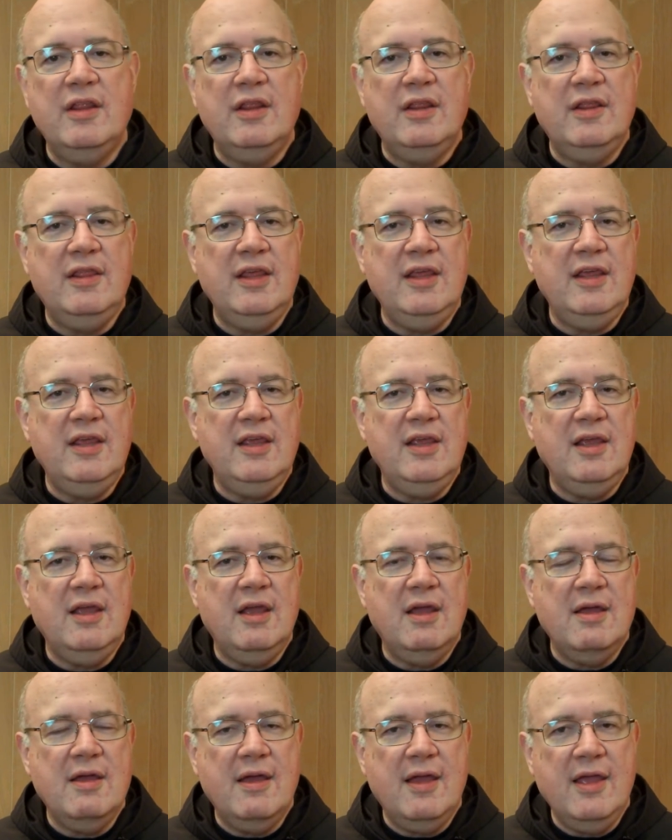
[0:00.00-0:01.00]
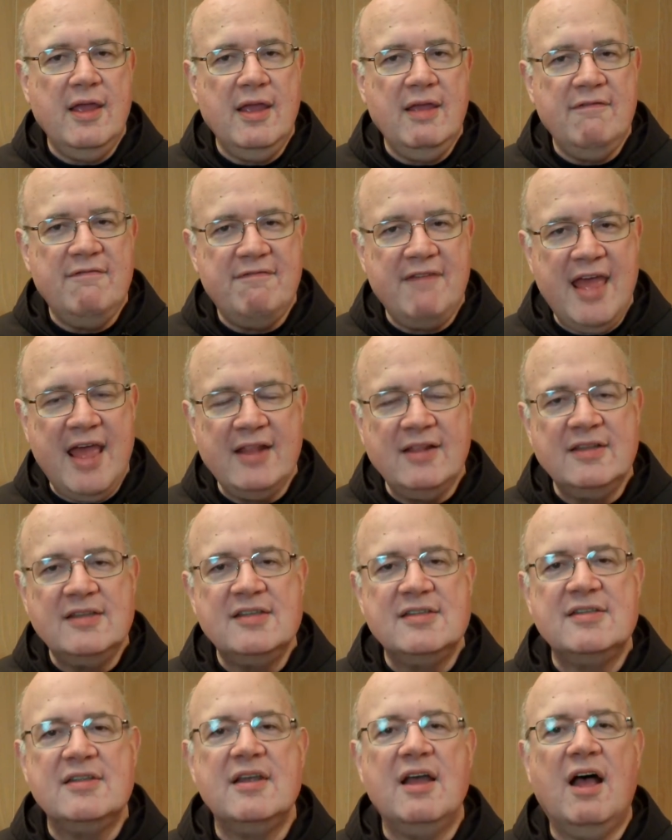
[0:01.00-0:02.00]
the
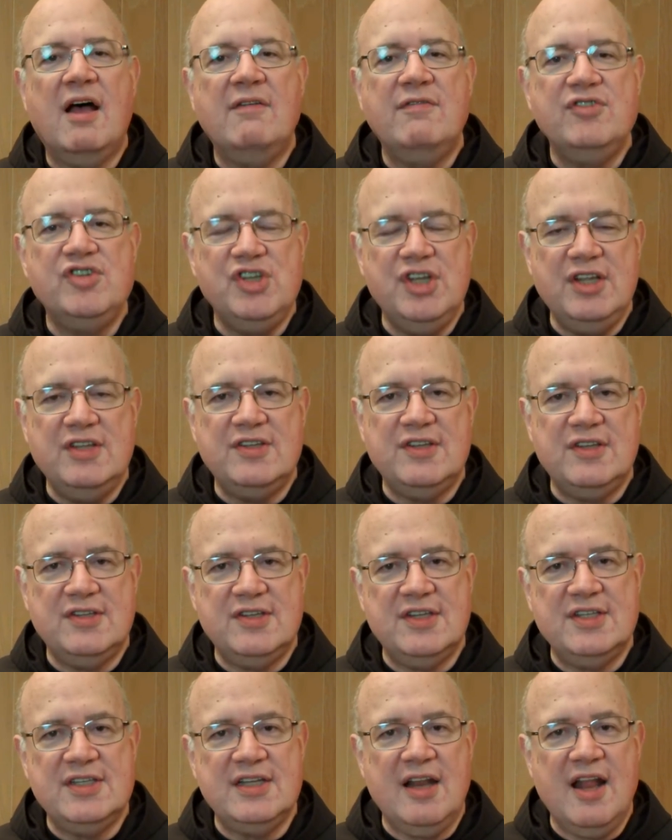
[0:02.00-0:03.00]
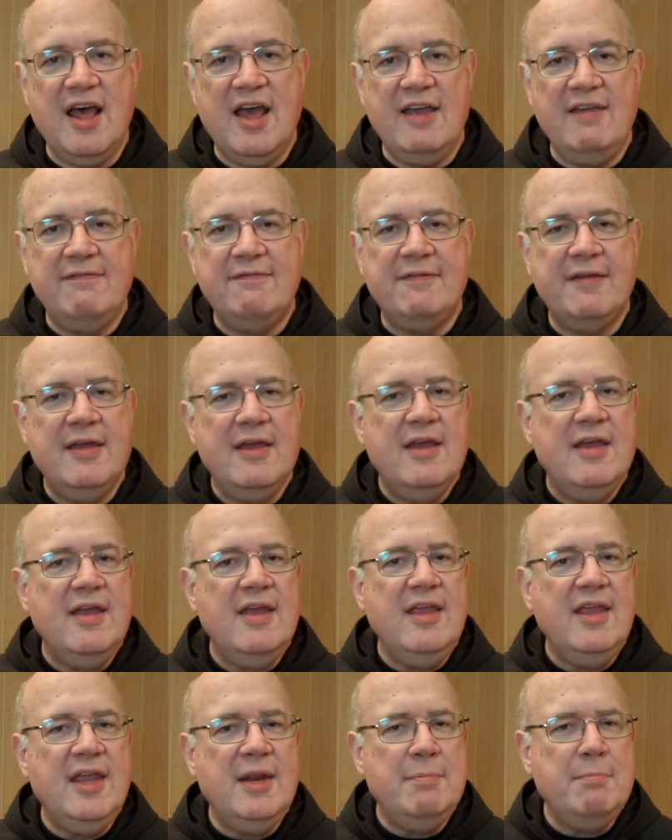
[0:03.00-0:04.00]
events of Jesus' life
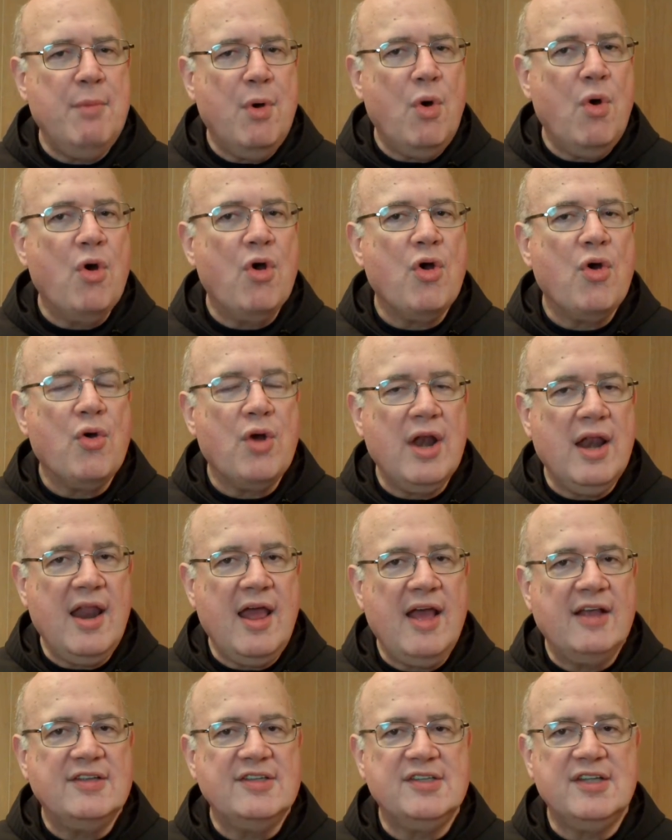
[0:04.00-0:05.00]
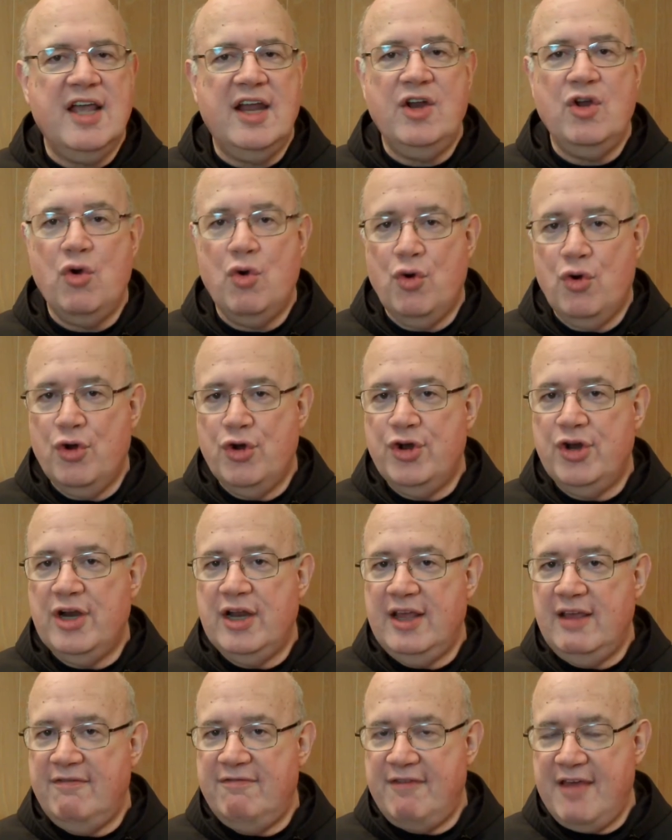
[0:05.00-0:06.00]
in more or less an
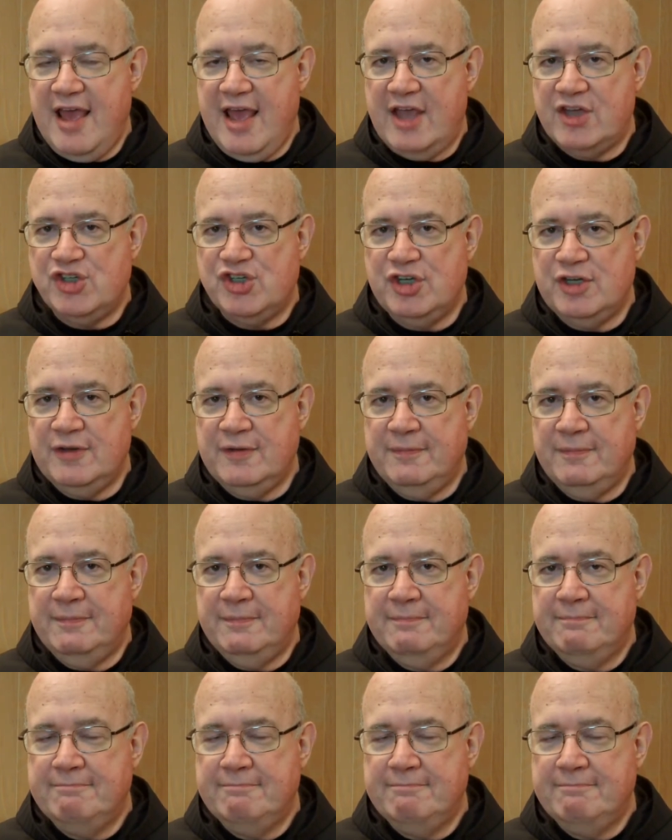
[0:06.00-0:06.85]
orderly fashion.